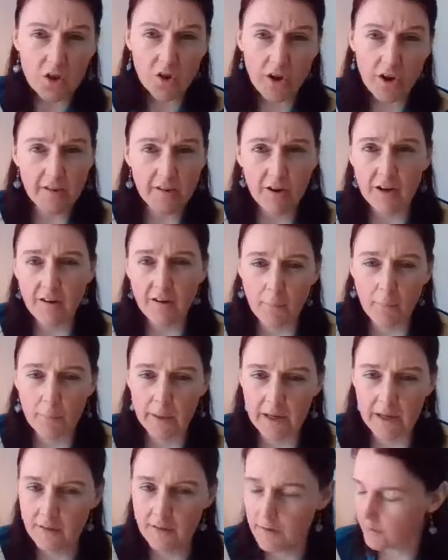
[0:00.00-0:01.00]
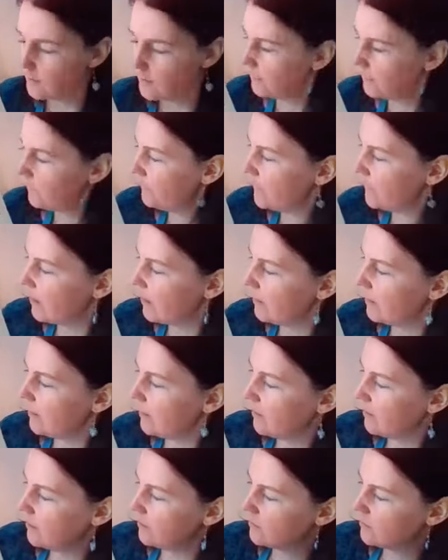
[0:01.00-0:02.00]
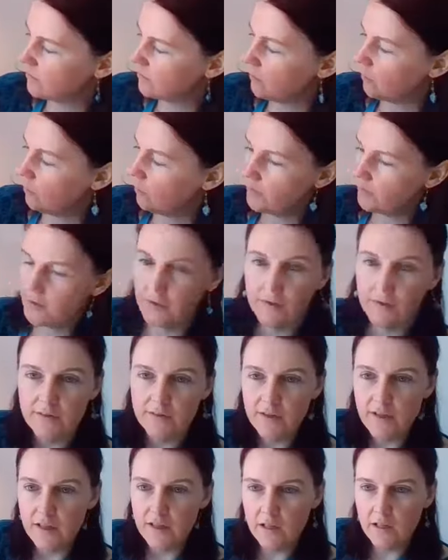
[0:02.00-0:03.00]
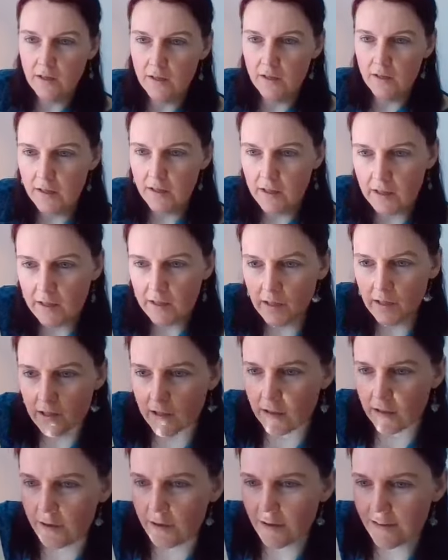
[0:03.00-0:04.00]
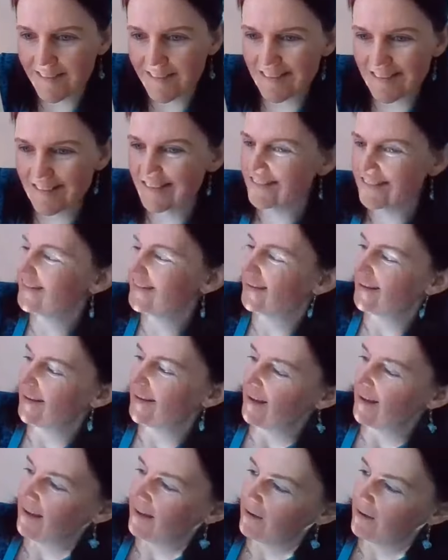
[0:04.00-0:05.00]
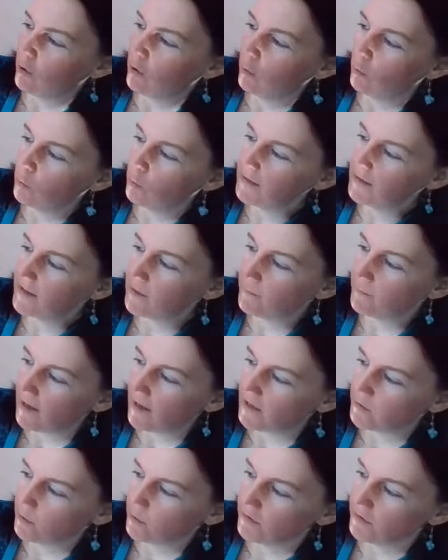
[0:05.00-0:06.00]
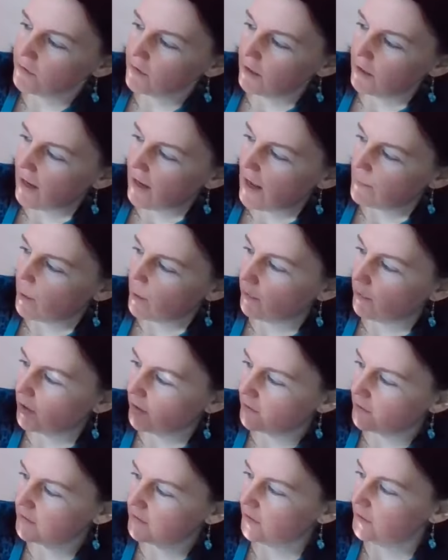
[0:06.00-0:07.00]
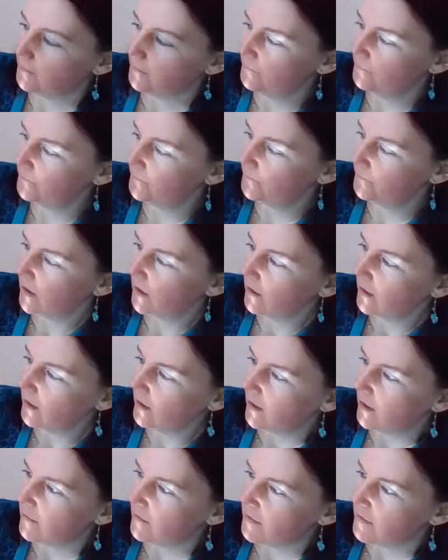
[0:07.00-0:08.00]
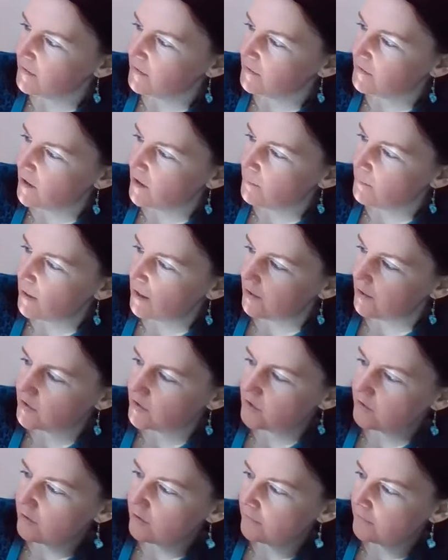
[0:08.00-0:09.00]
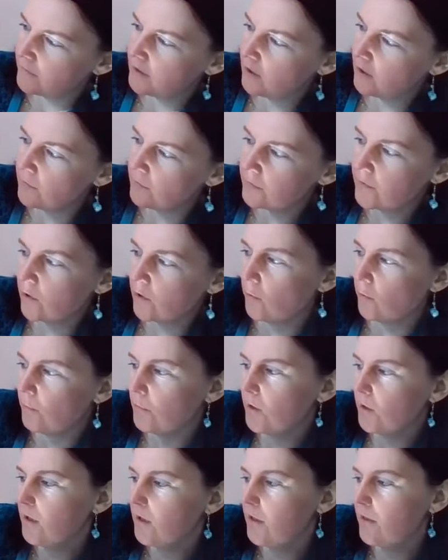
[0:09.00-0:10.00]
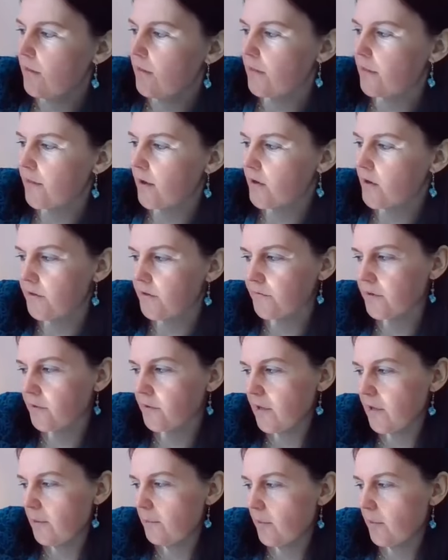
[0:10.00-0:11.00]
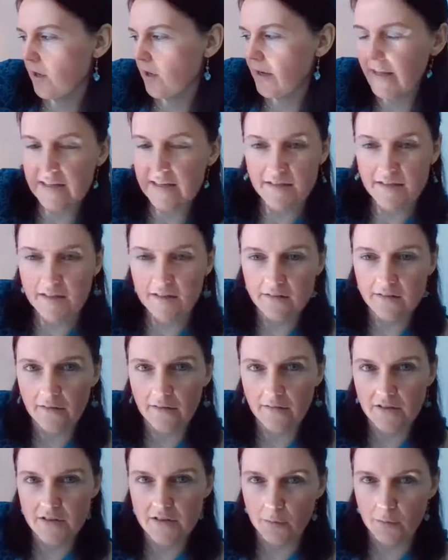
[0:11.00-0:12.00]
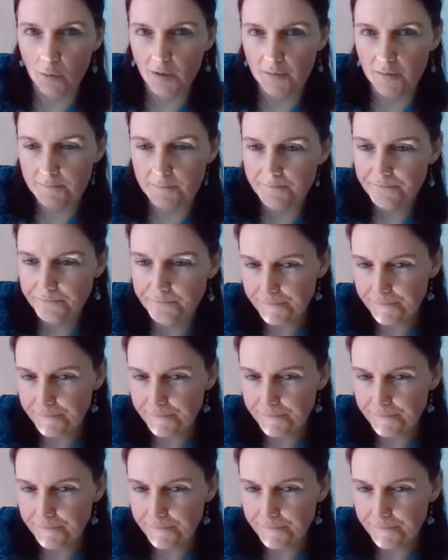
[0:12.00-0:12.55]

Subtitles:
great-great-grandparents. So you can see here, William Edwards and Emma Buxton. And this is their marriage certificate from the 3rd of September, 1871.